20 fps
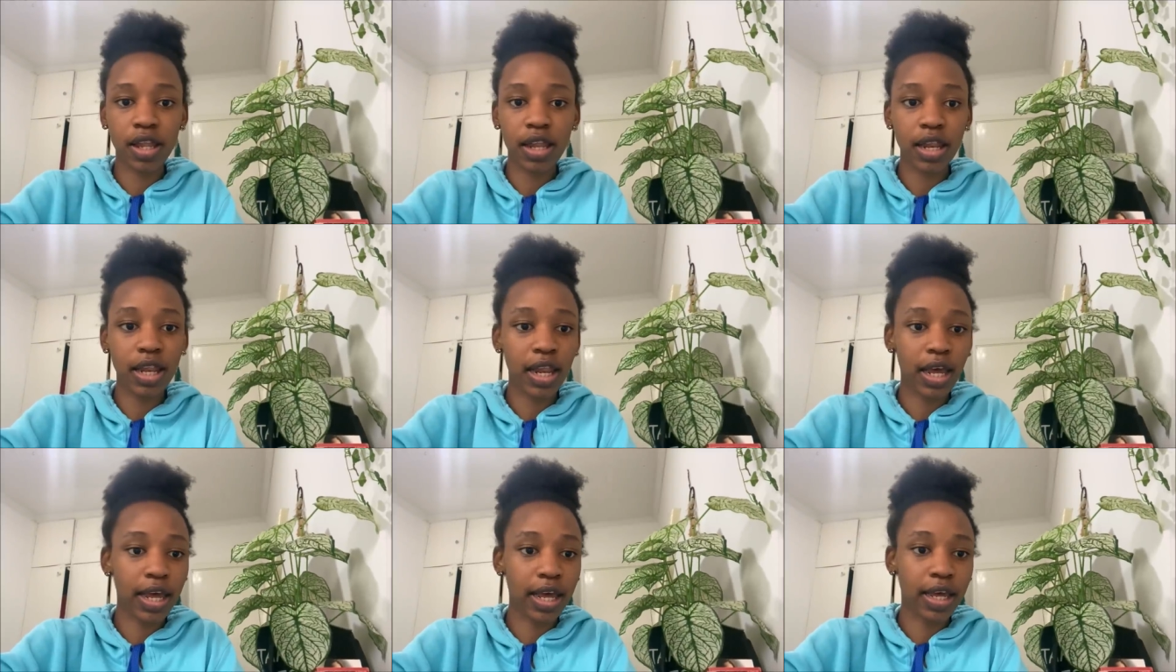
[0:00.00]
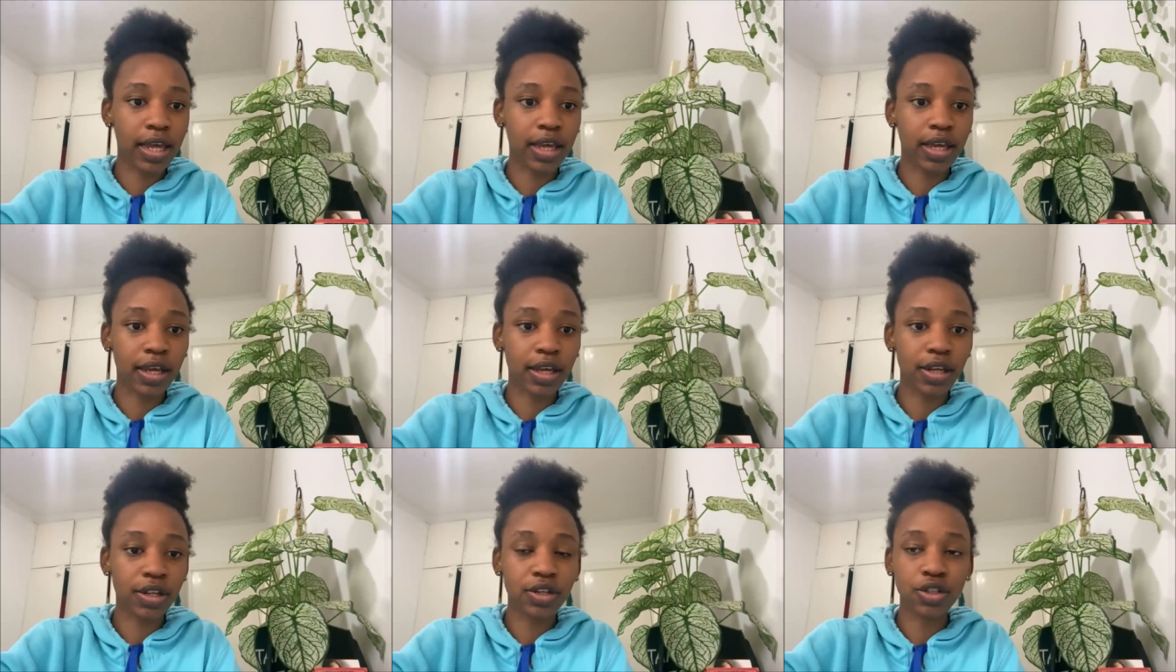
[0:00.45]

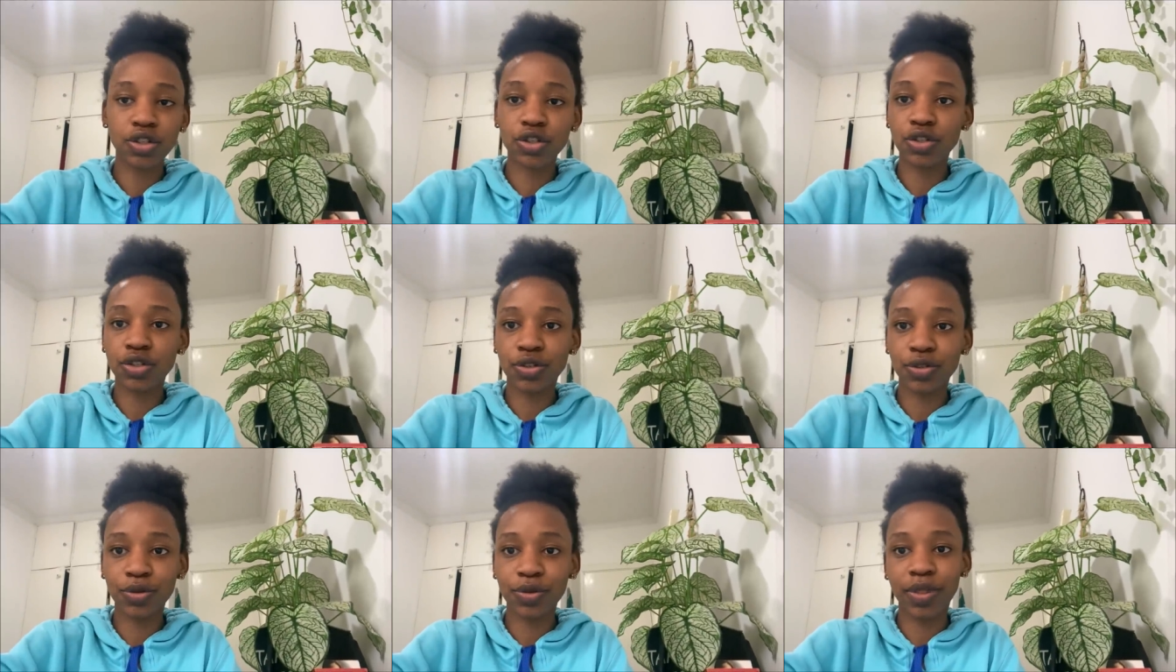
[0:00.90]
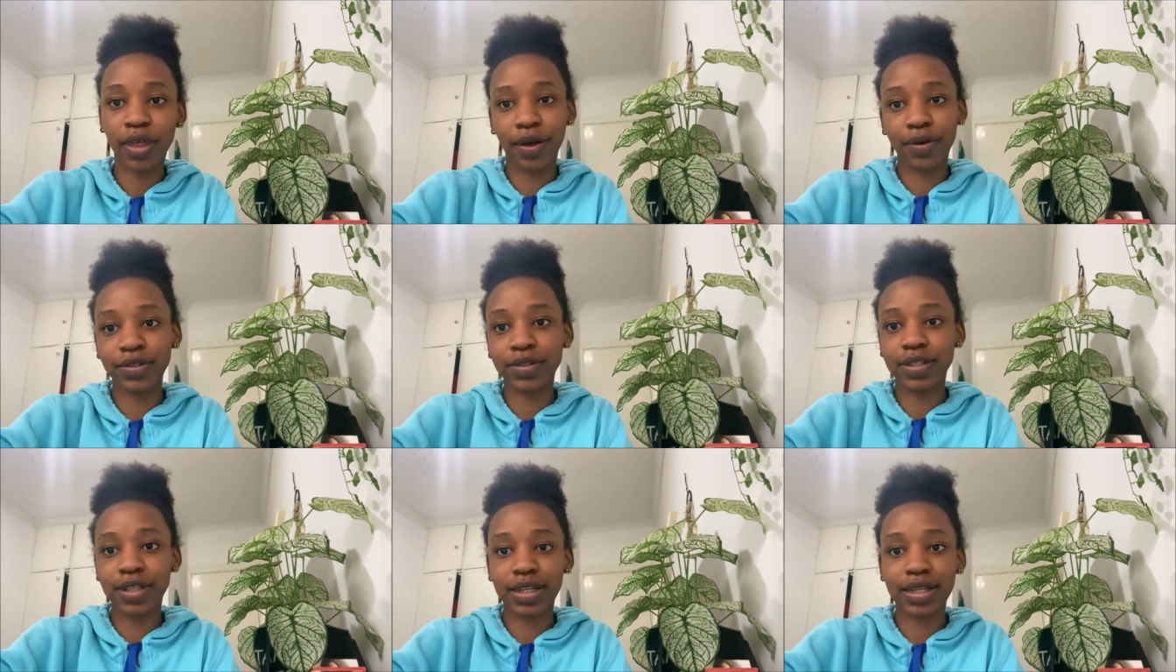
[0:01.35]
like
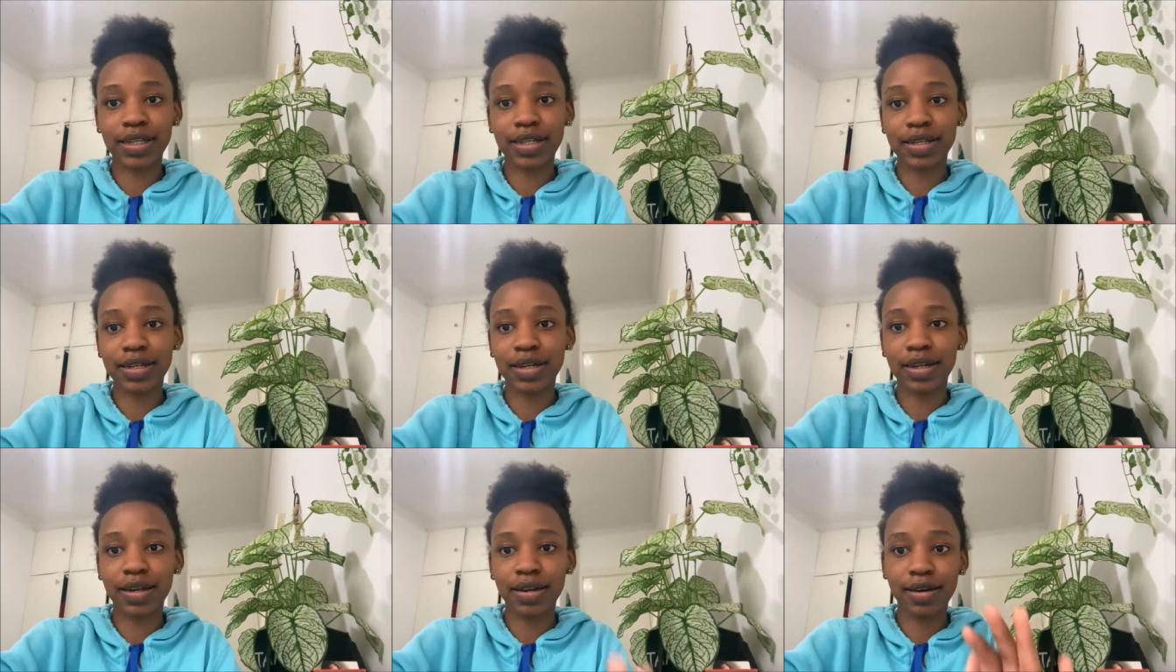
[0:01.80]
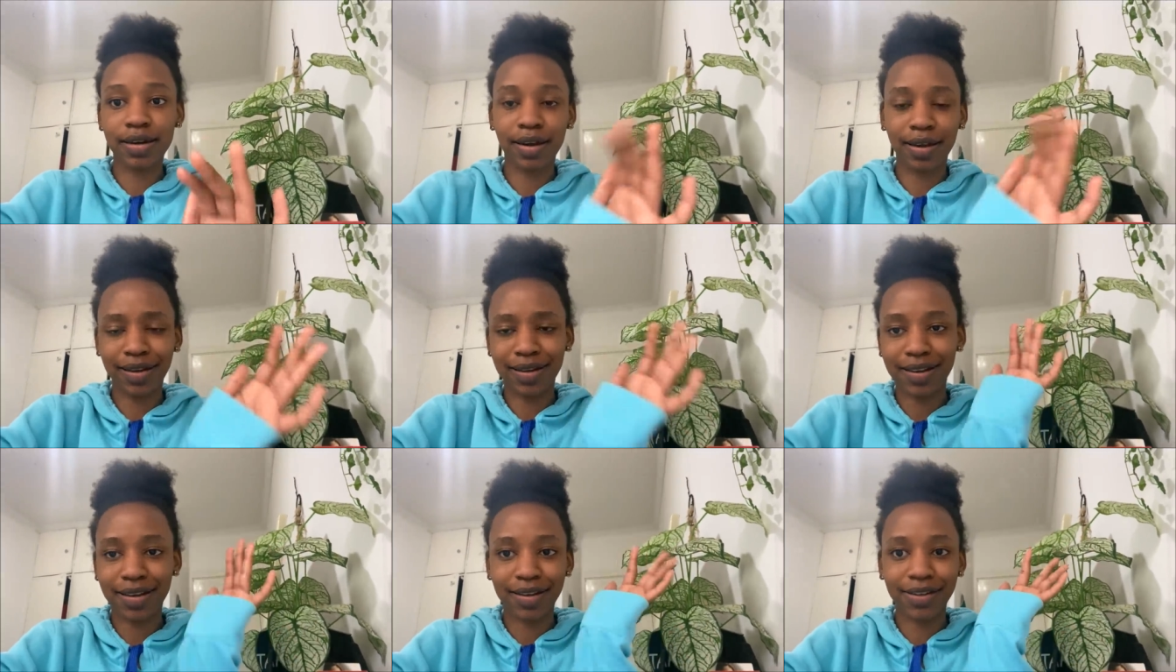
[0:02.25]

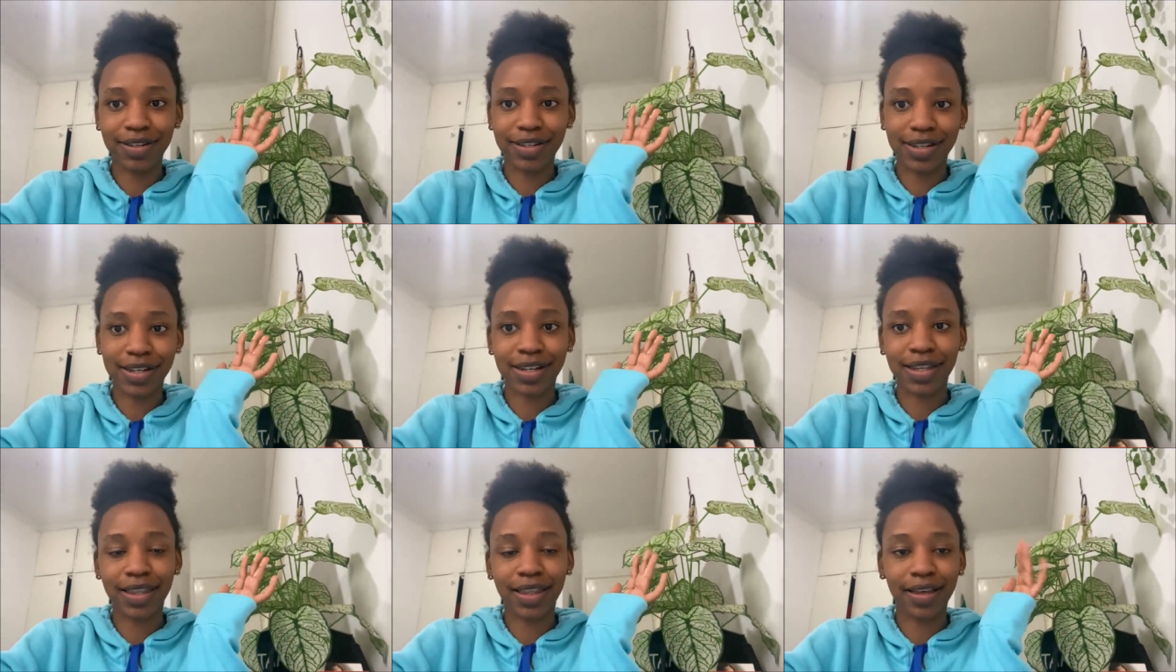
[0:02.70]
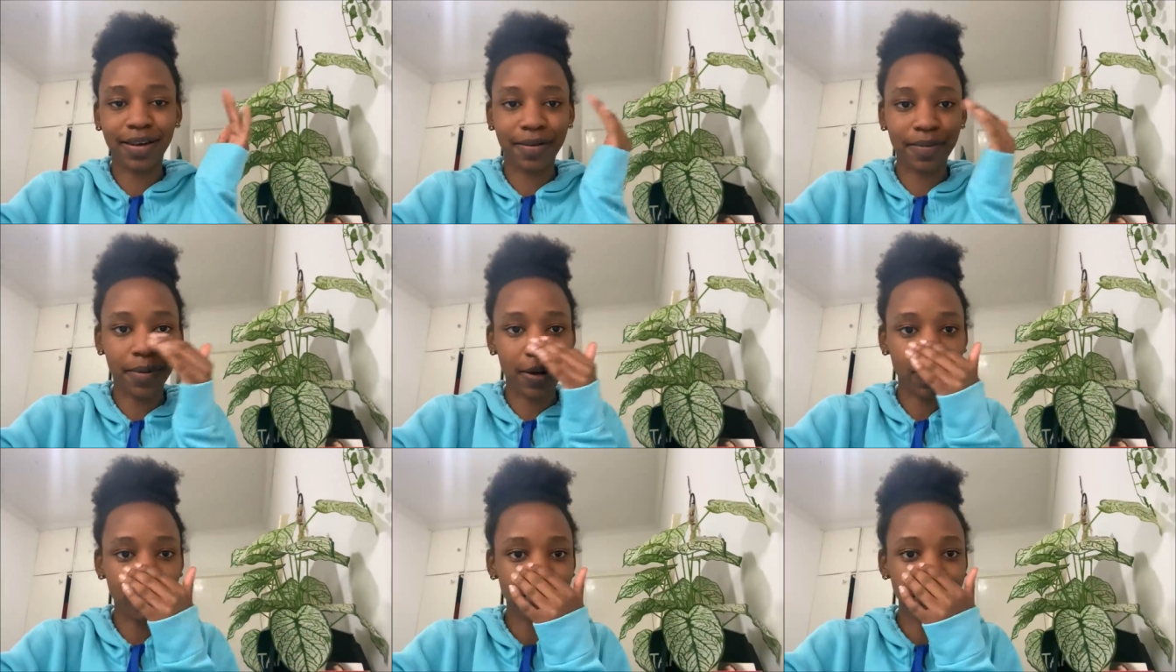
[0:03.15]
2,900
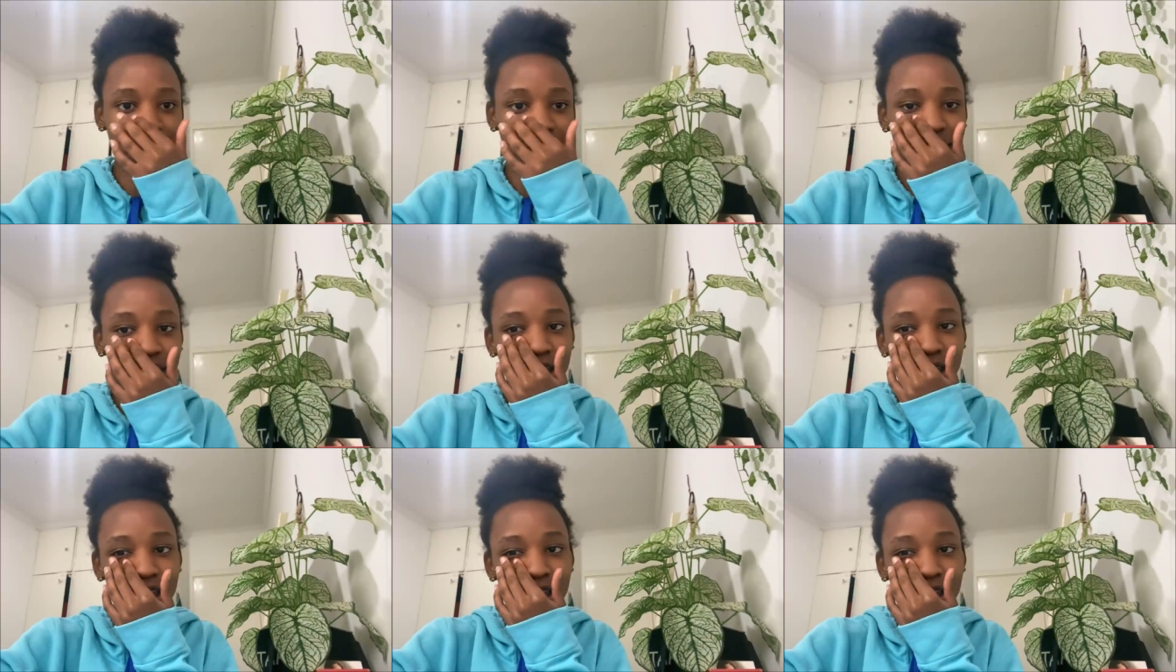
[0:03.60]
thereabouts